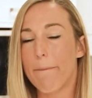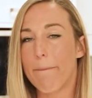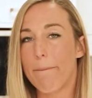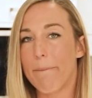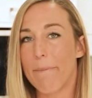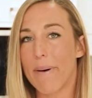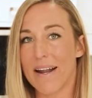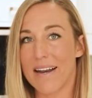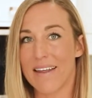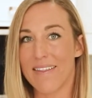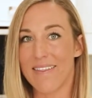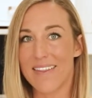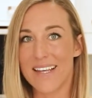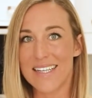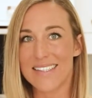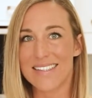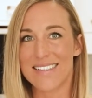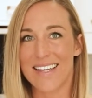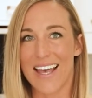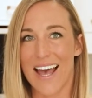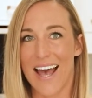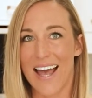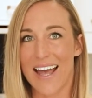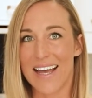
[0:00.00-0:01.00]
But in
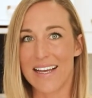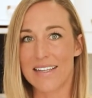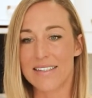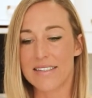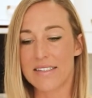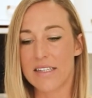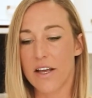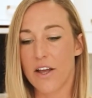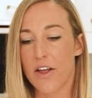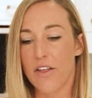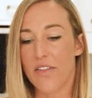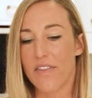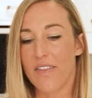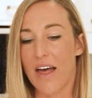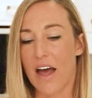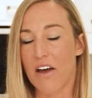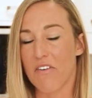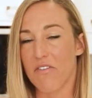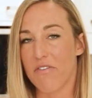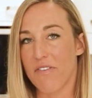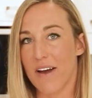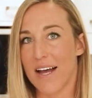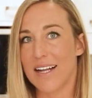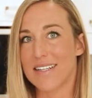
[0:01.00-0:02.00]
this case,
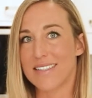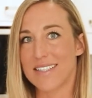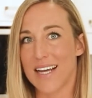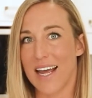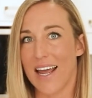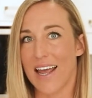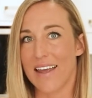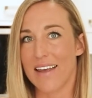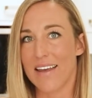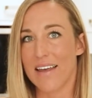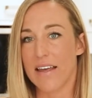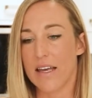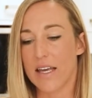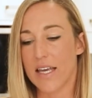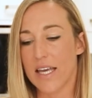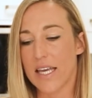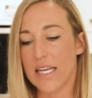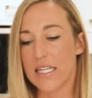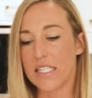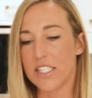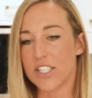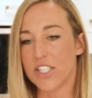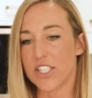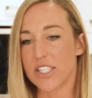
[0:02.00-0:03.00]
that fat tank
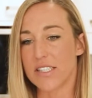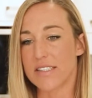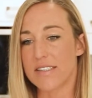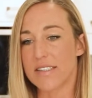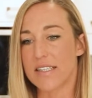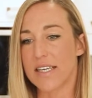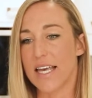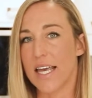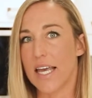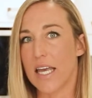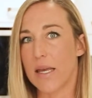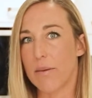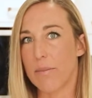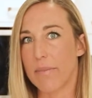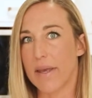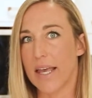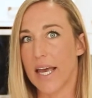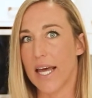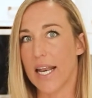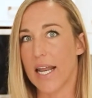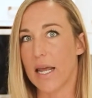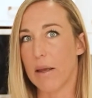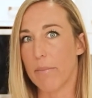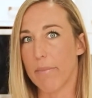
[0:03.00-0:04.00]
can just keep
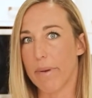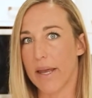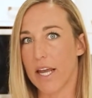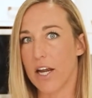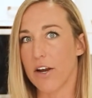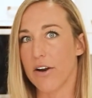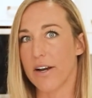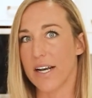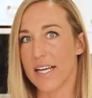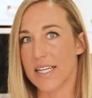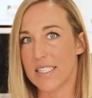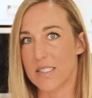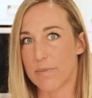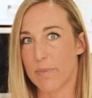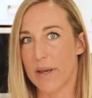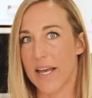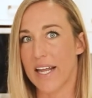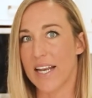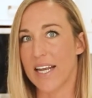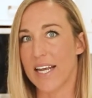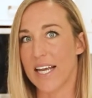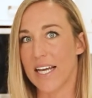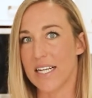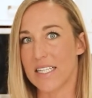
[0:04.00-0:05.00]
getting bigger and
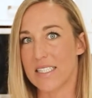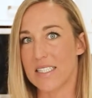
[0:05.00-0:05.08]
expanding,